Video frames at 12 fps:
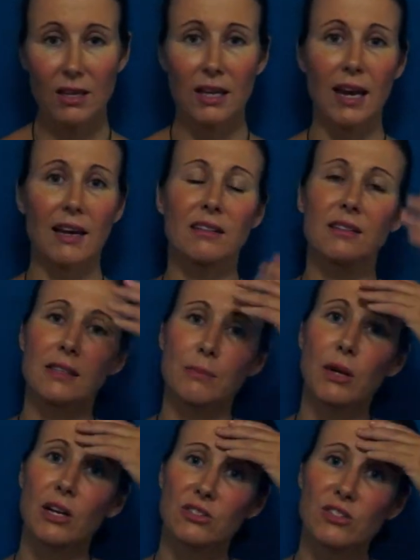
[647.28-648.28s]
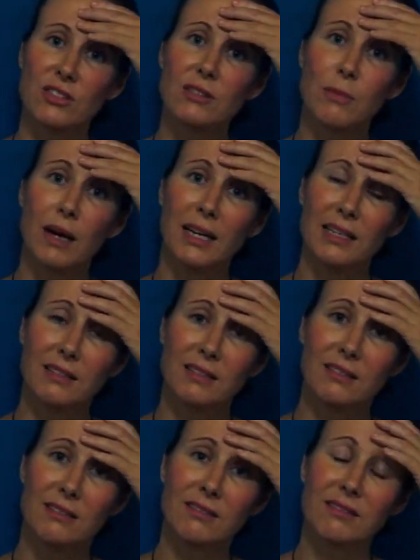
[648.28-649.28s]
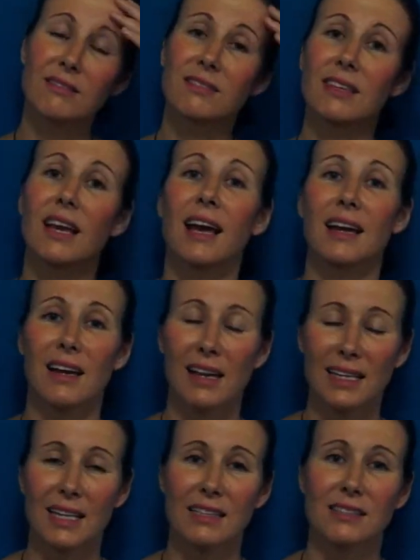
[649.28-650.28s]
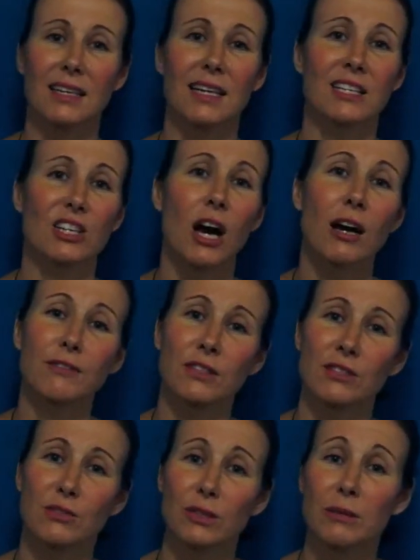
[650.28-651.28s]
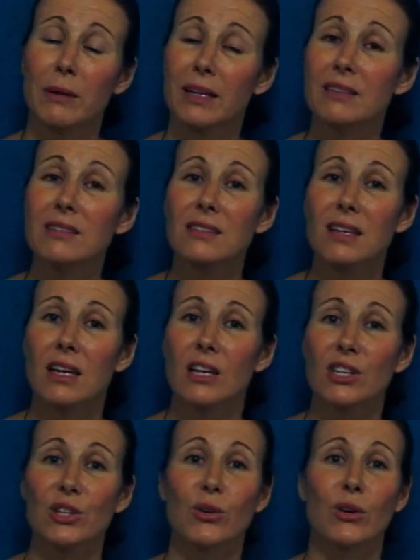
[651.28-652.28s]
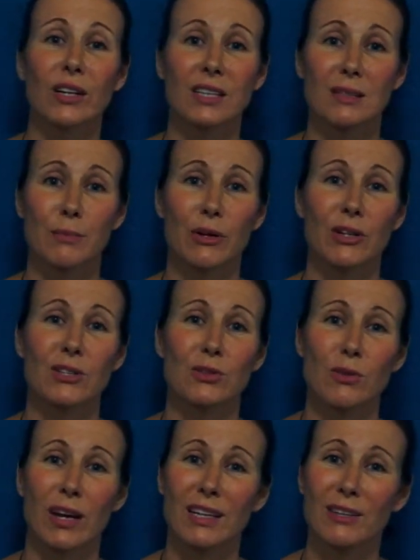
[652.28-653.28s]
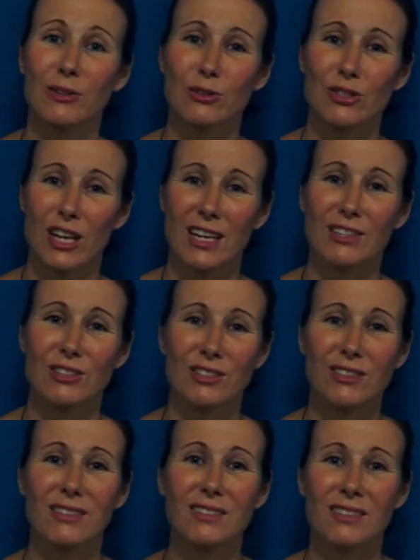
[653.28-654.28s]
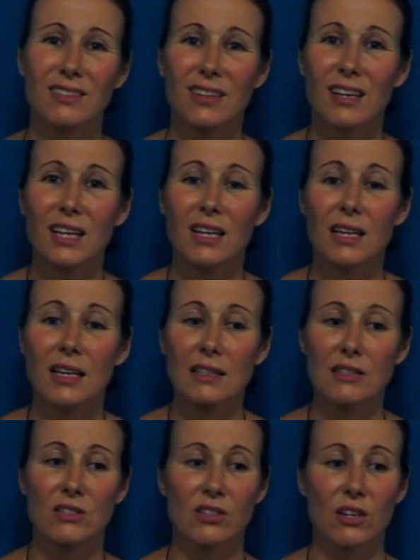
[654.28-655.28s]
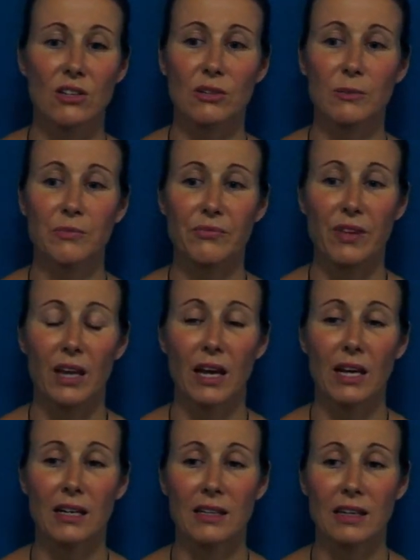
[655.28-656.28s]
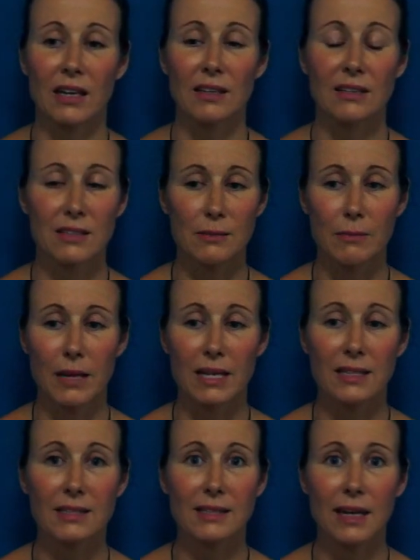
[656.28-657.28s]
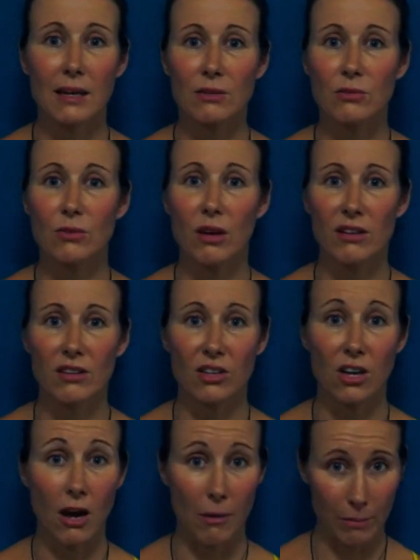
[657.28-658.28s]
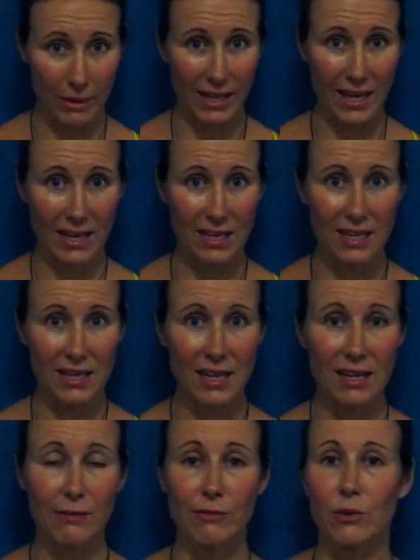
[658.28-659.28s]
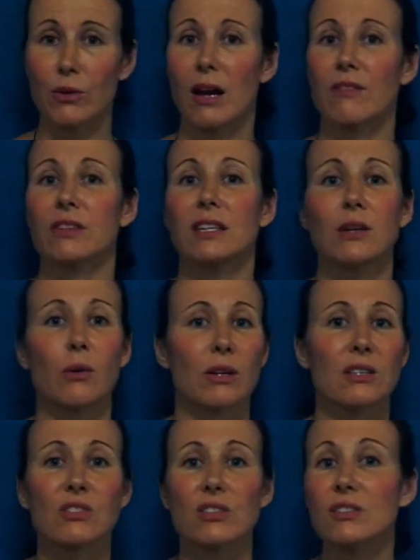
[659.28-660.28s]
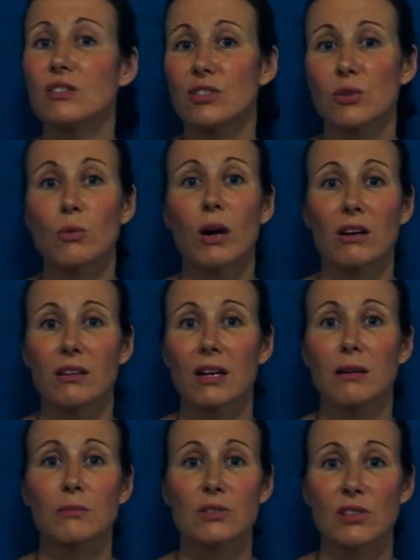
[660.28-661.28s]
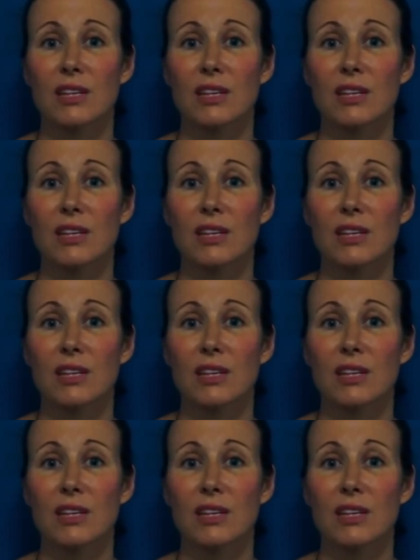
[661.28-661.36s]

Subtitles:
and the subconscious mind. And like I said, after 3 months, you'll experience radical changes. So this may sound rather complicated, and if you have any questions, you're welcome to